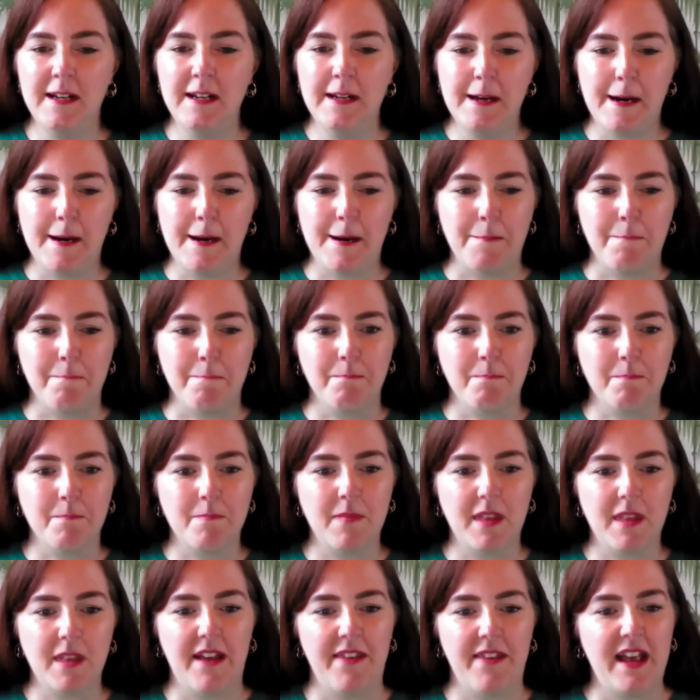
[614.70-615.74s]
And
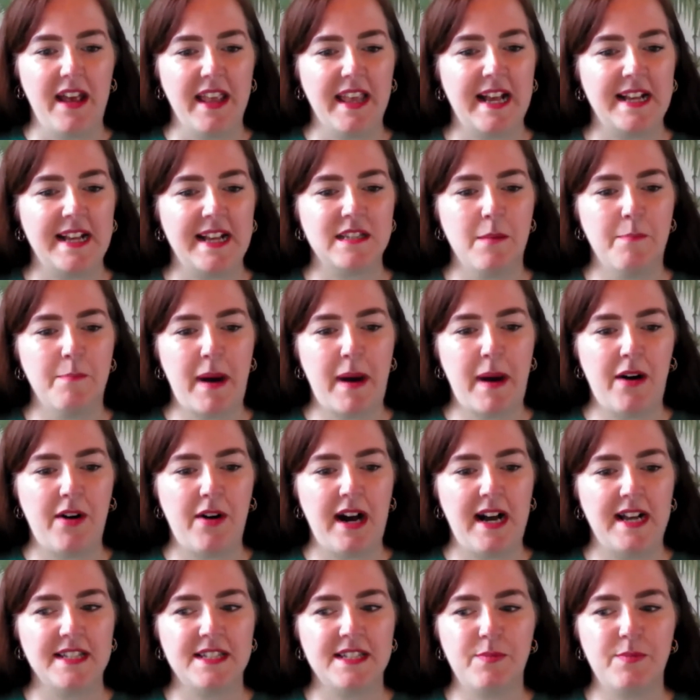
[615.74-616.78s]
I think that's about,
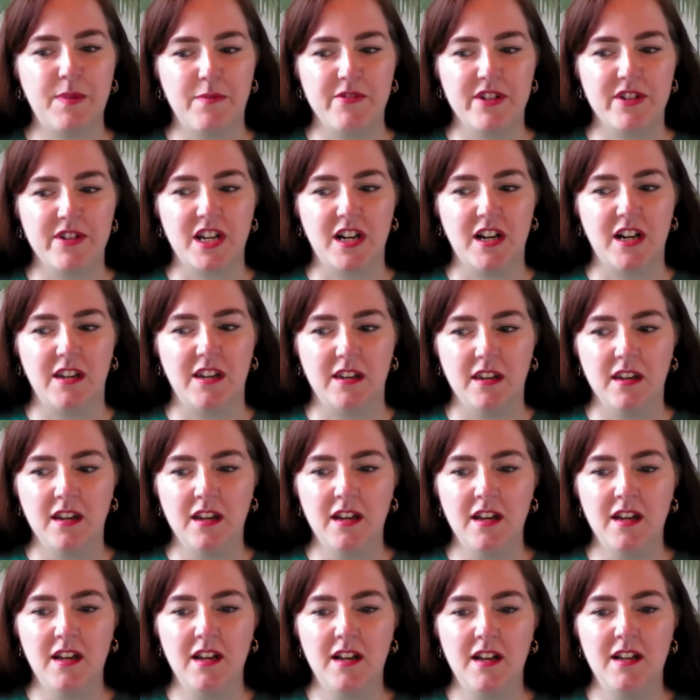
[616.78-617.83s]
as we return
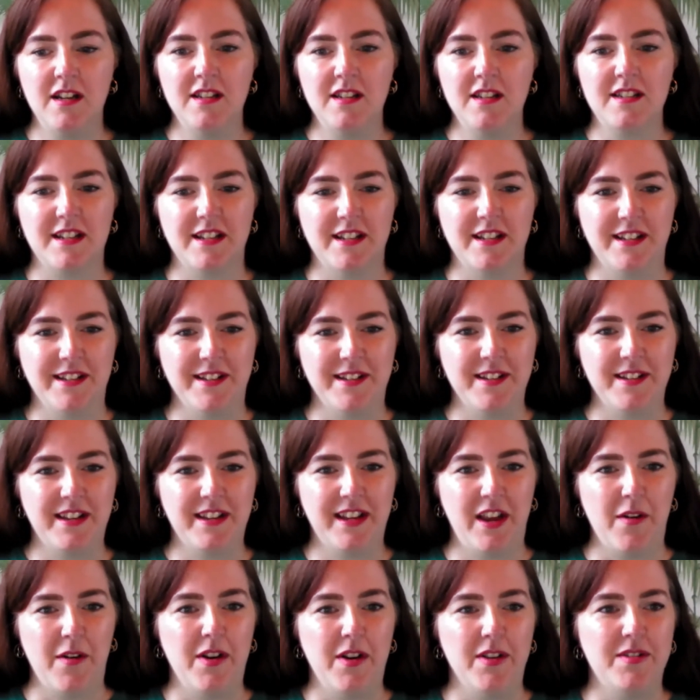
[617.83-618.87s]
to,
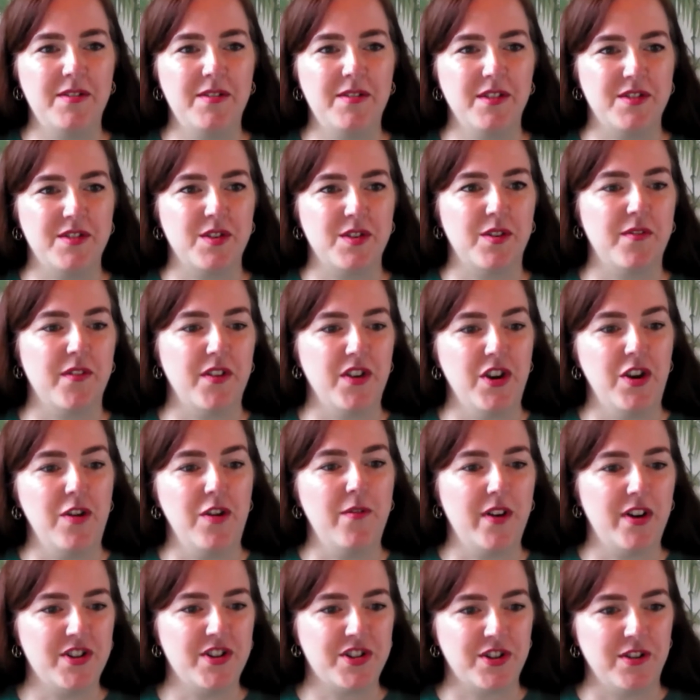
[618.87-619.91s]
you know, a sort of a new
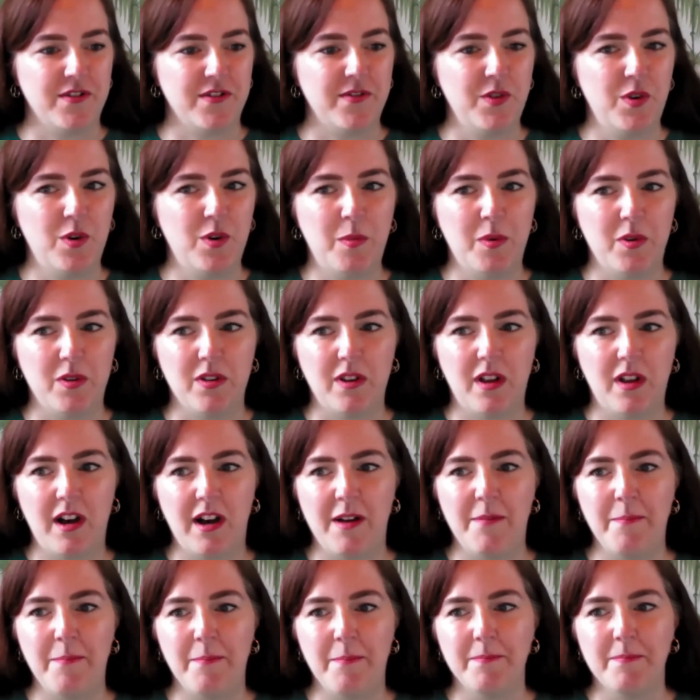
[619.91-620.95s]
version of normal,
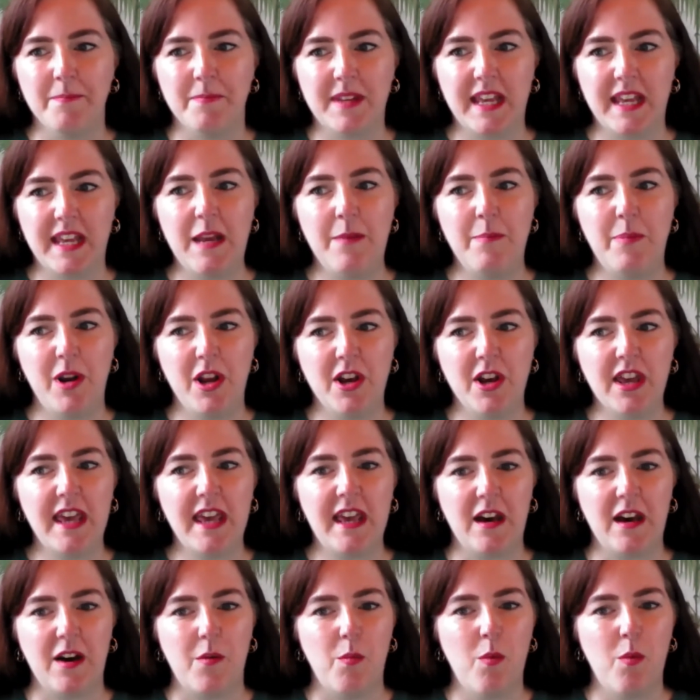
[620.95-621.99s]
keep
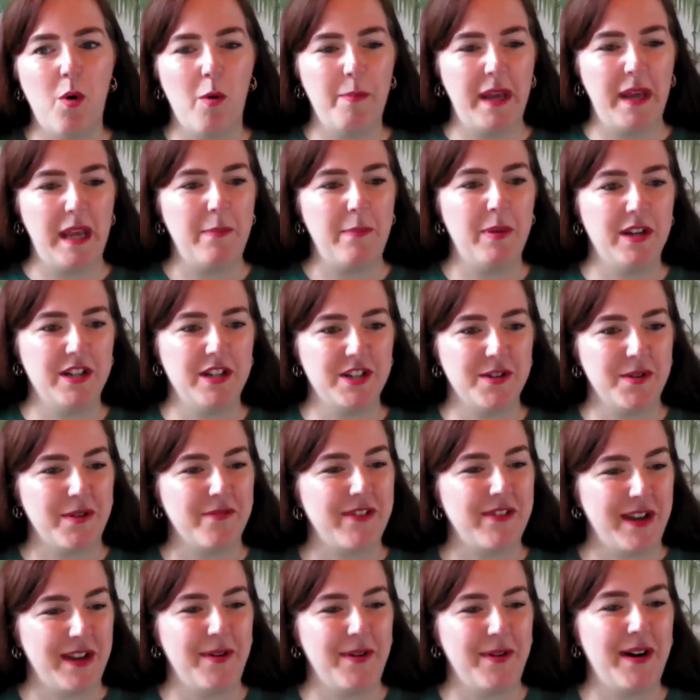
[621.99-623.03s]
looking at what people are doing
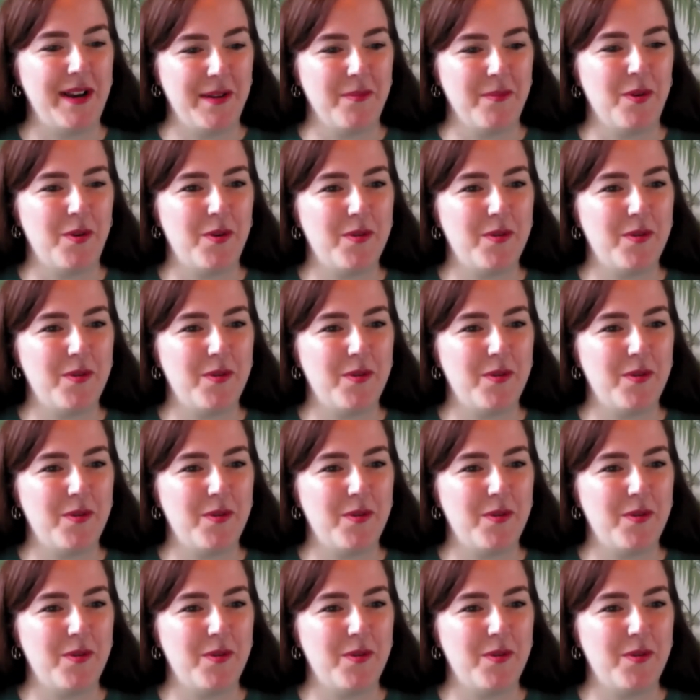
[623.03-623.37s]
really well and